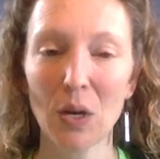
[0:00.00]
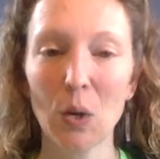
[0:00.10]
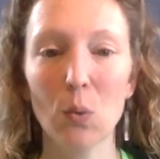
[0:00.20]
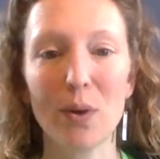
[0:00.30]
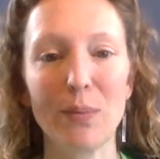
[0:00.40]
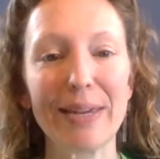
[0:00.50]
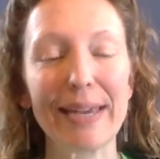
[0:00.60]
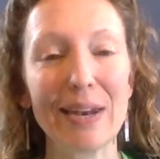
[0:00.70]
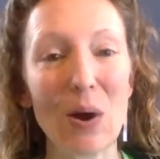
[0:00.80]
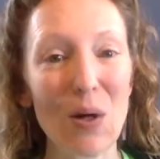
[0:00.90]
When we
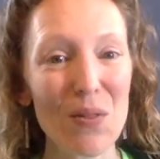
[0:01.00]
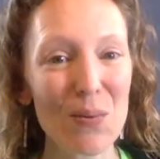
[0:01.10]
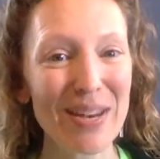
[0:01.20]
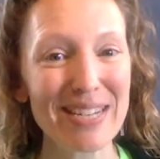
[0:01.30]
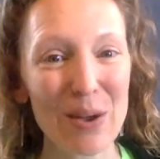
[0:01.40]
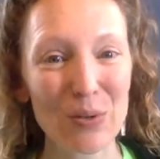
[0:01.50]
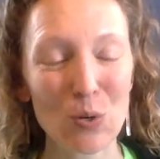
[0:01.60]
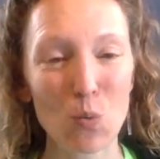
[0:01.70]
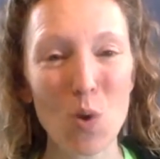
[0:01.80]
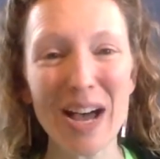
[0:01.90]
get all the way down to
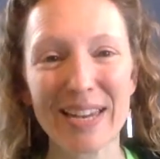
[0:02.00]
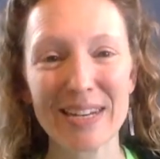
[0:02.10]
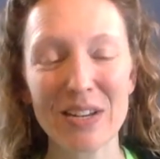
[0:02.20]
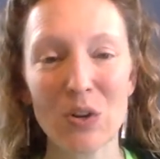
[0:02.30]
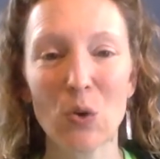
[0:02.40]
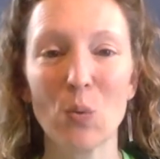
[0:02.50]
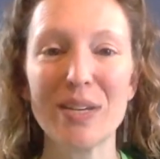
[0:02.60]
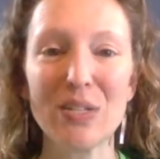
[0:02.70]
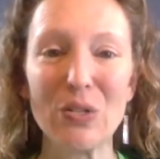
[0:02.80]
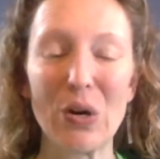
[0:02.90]
1, we
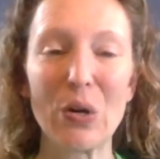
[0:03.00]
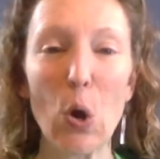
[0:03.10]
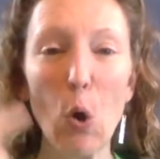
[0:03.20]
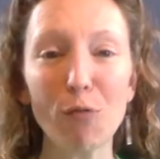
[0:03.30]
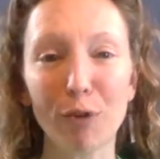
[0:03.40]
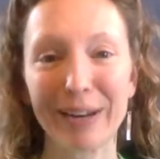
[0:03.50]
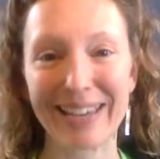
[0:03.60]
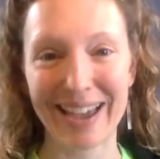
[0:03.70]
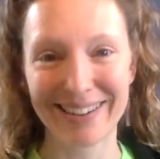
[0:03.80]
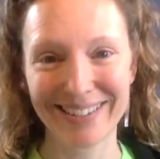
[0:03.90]
start over
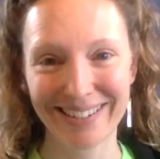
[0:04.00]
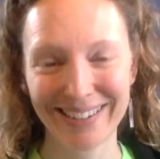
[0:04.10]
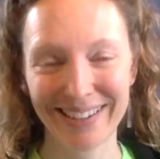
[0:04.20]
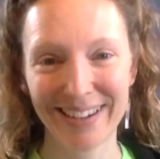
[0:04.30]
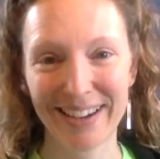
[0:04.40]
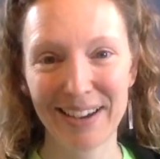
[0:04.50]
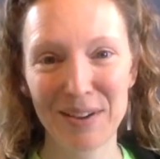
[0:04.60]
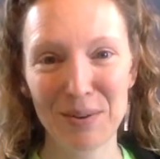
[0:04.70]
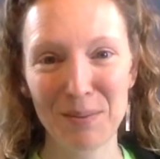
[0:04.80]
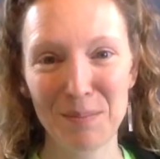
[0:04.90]
again,
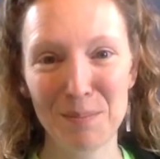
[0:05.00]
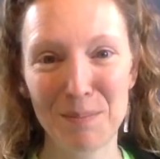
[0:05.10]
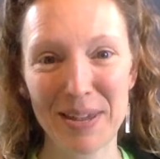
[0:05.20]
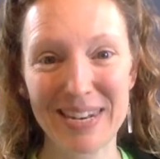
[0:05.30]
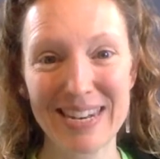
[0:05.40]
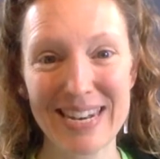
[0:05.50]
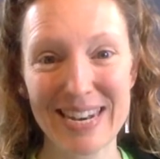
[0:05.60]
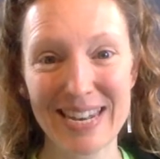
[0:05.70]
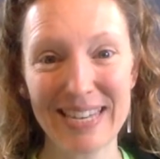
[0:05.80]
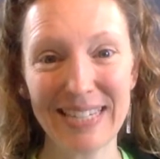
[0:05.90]
but
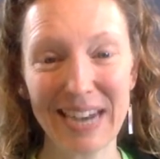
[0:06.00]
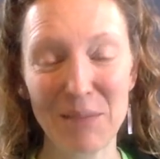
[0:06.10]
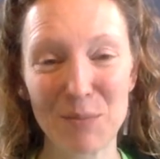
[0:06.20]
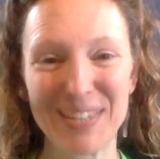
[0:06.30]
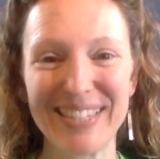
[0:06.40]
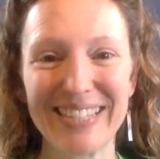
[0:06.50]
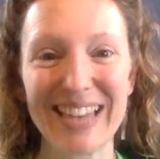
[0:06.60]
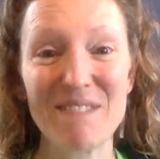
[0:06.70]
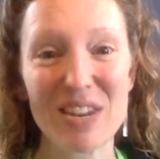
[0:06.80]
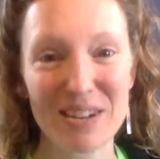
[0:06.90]
this time with
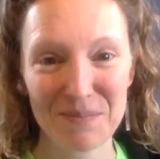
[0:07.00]
7.